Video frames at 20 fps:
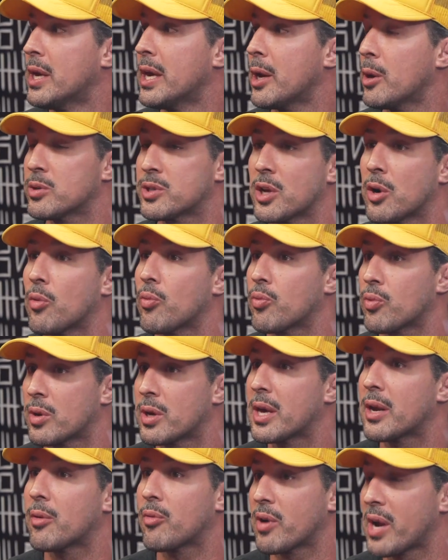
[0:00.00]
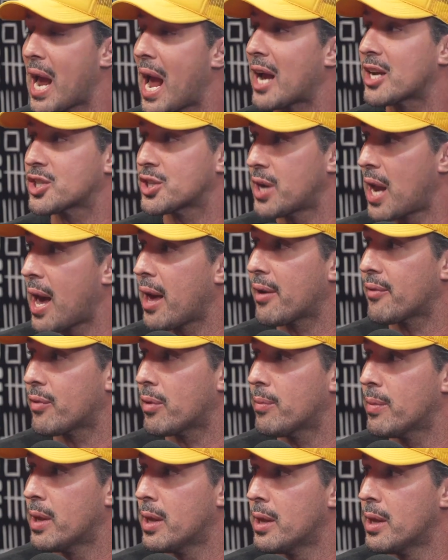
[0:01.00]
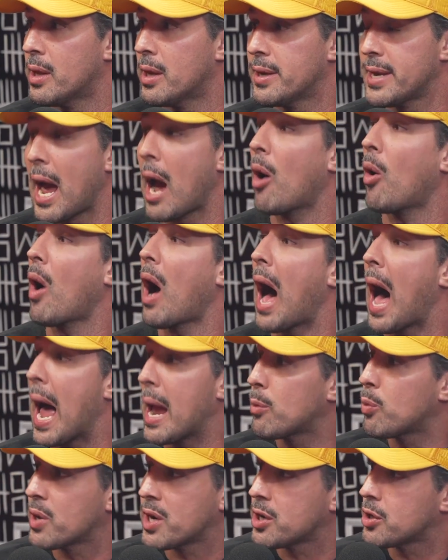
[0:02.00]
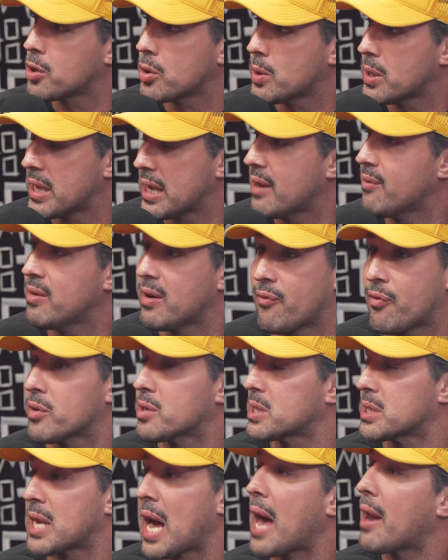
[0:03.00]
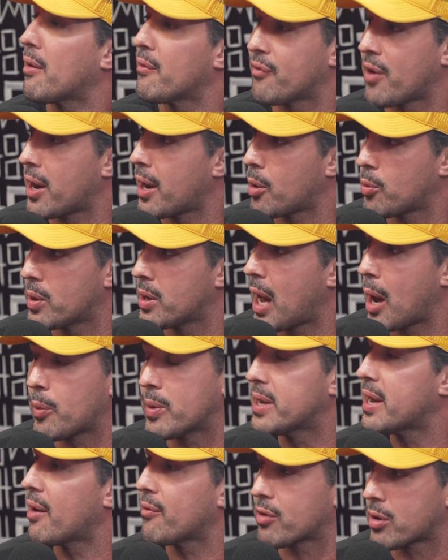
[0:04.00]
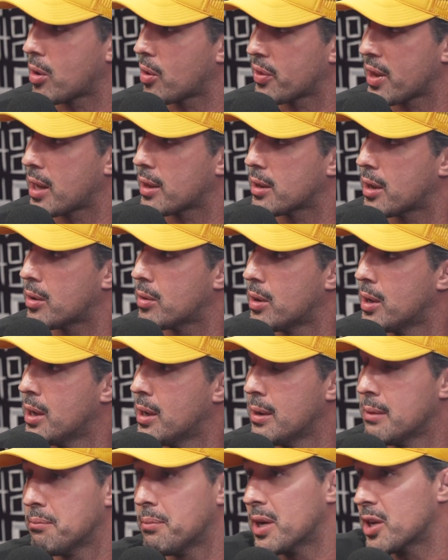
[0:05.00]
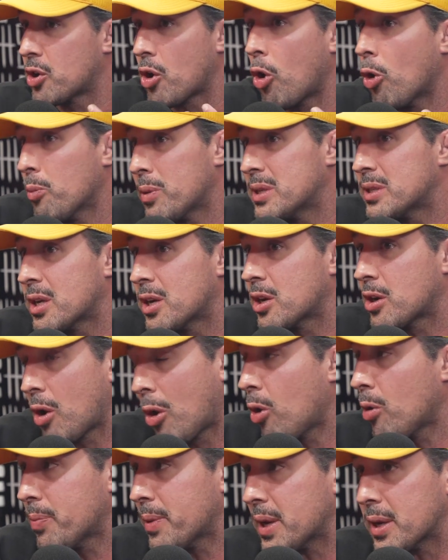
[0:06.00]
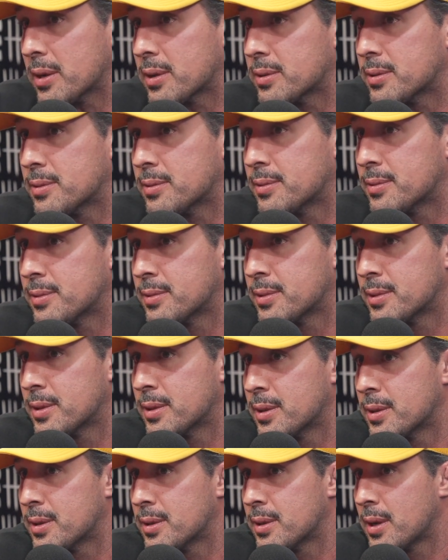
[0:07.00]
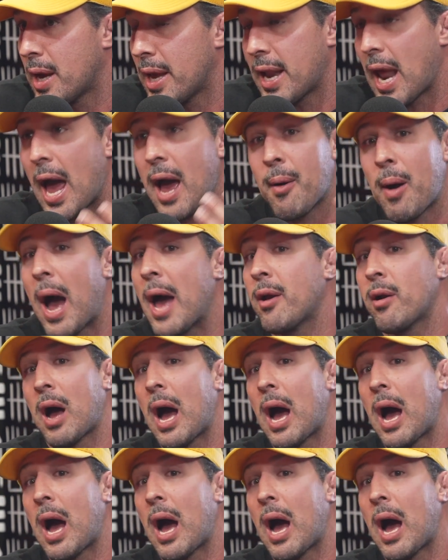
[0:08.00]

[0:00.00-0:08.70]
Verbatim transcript: it was going to get a reaction out of him. Now I wouldn't do it, even if it was a title fight. I would I would never go that low. But Colby's going to Colby, yeah. and I, I don't